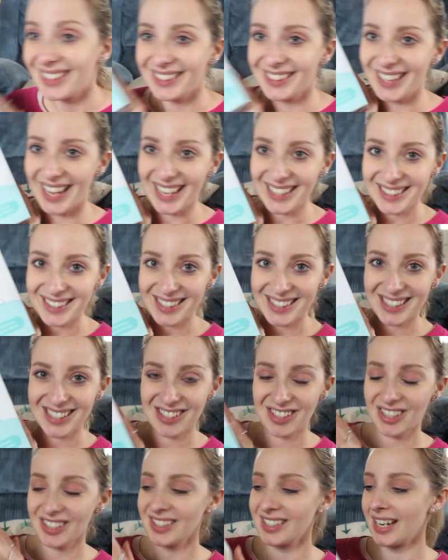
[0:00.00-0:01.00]
let's
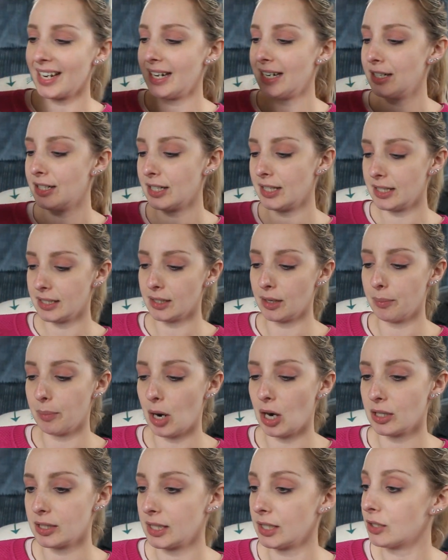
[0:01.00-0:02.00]
just get into this
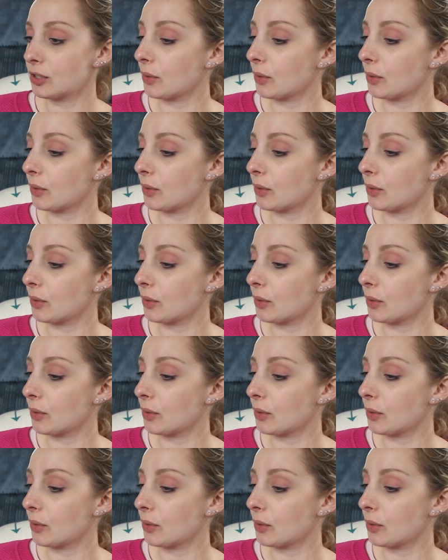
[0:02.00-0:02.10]
unboxing.